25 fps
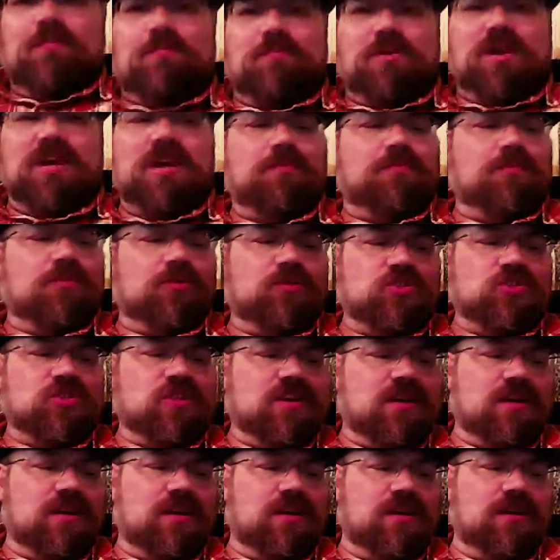People
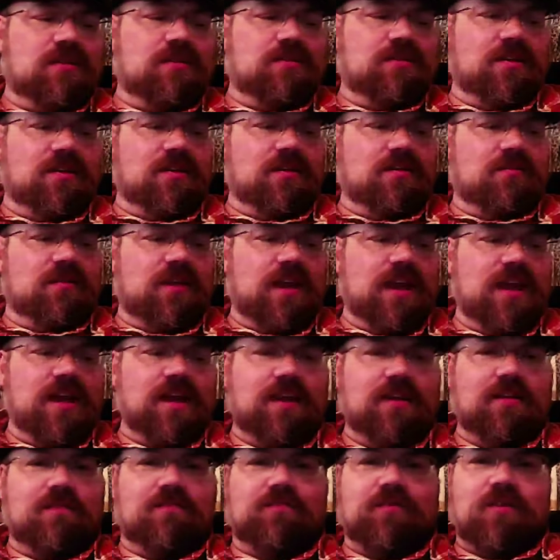say that
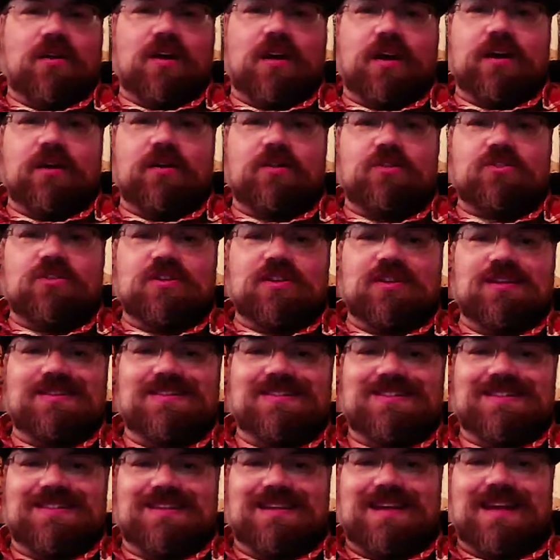hanging flyers
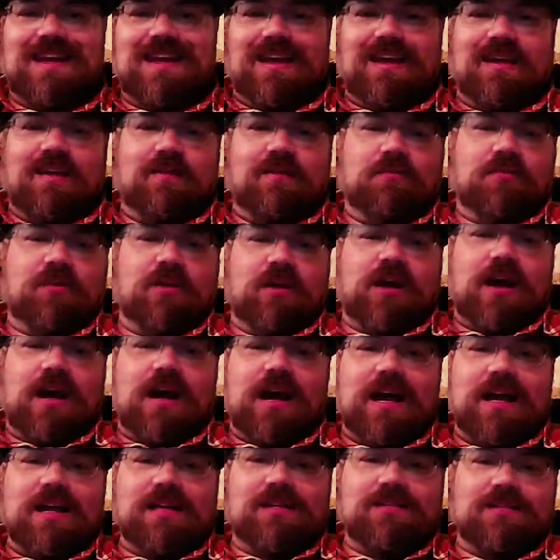is dead, but
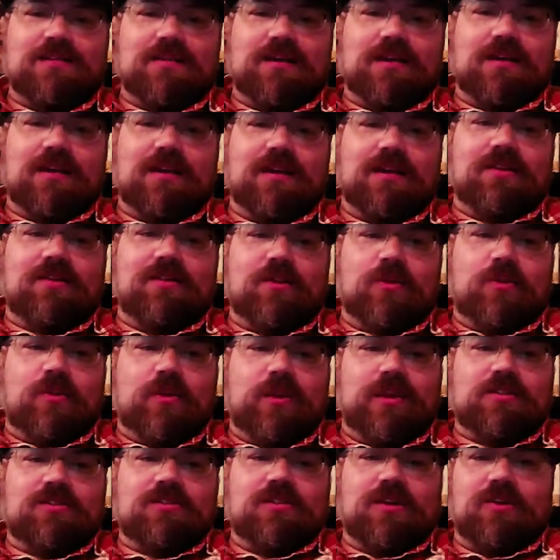I say, no,
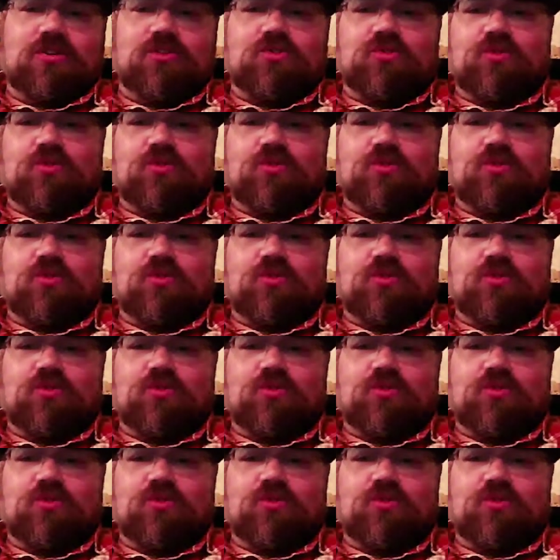that's not